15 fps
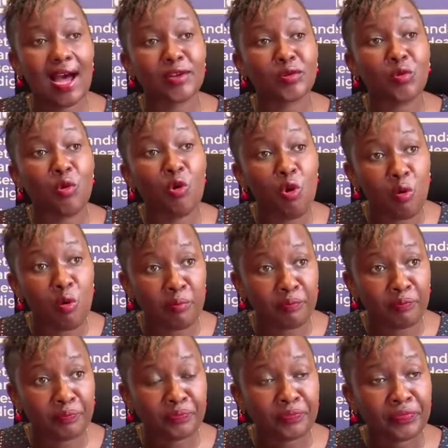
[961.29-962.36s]
at home,
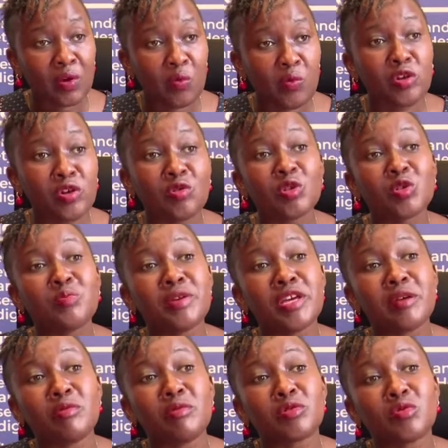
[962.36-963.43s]
will not be
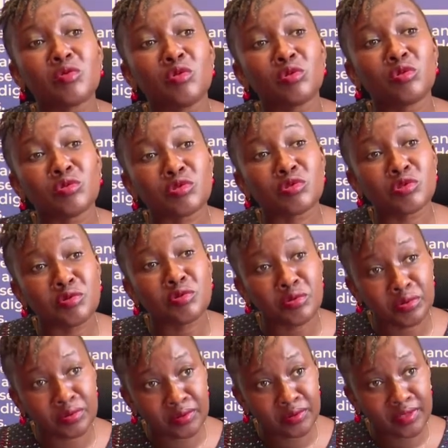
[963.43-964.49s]
able to go to
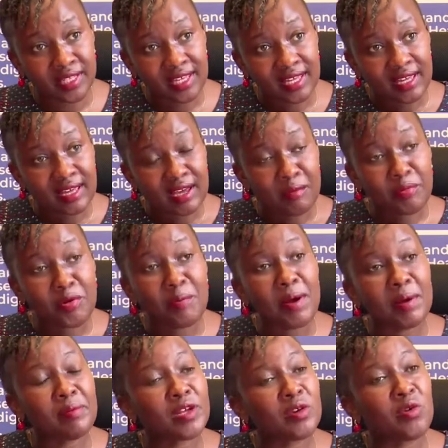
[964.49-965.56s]
school,
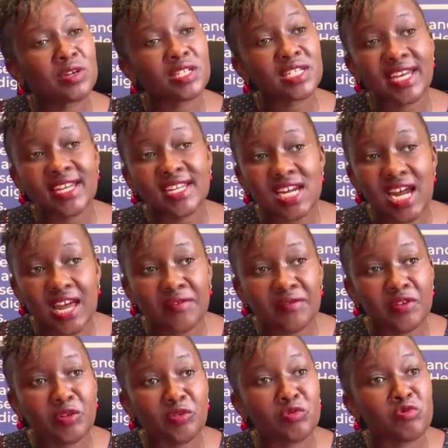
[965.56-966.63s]
probably got
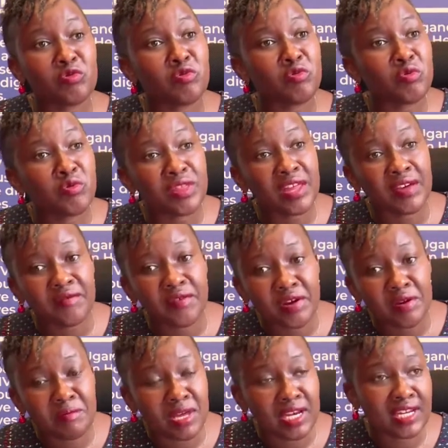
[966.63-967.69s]
HIV through the
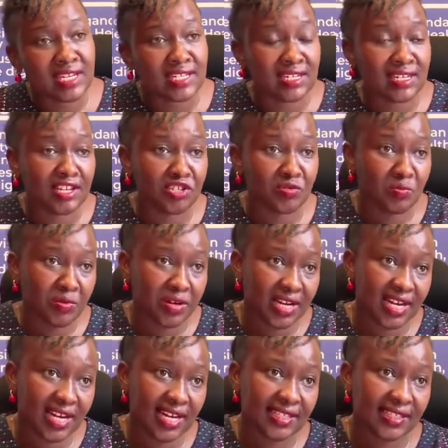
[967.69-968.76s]
very many teenage
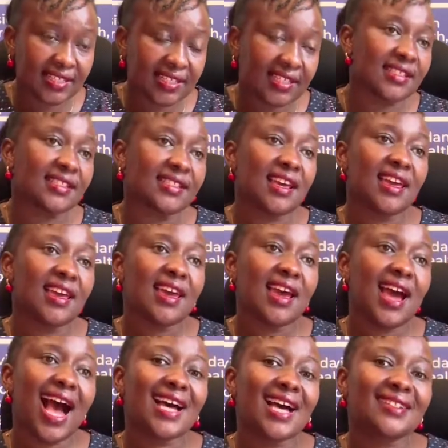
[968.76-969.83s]
pregnancies,
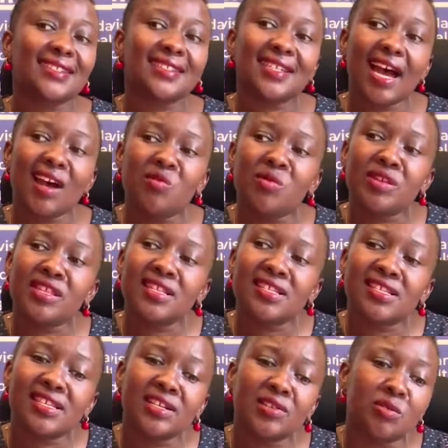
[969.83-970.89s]
are stuck with
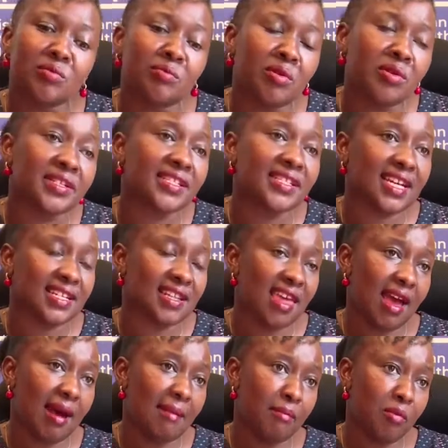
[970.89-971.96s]
these little bones that
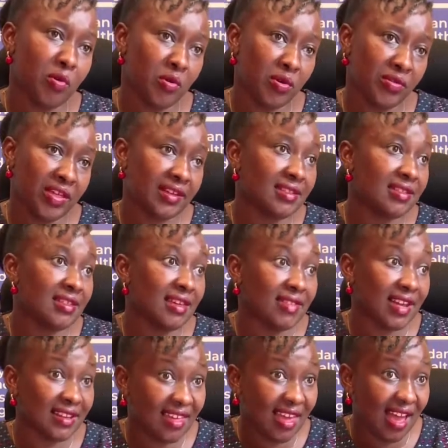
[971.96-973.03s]
they are born,
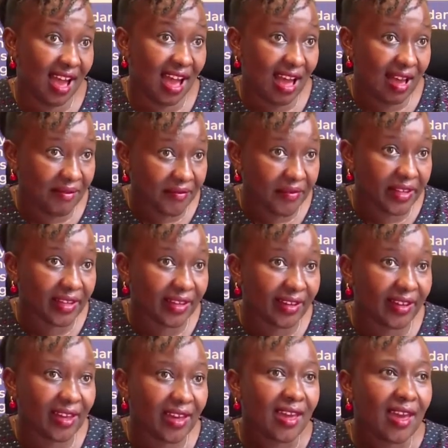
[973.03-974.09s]
that they are having,
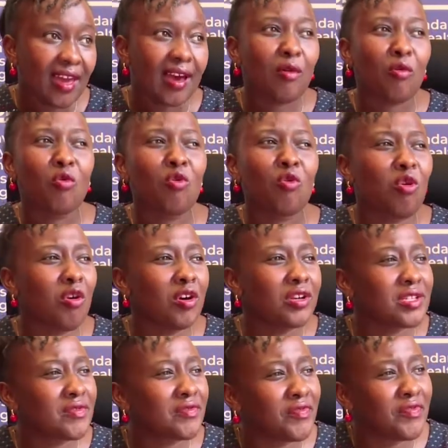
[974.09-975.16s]

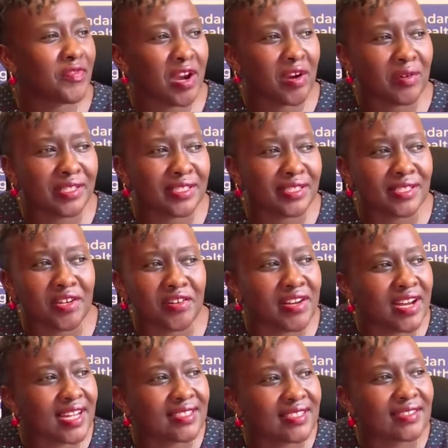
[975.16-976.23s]
got very
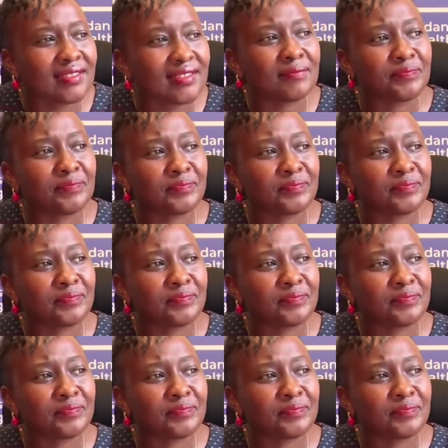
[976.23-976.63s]
serious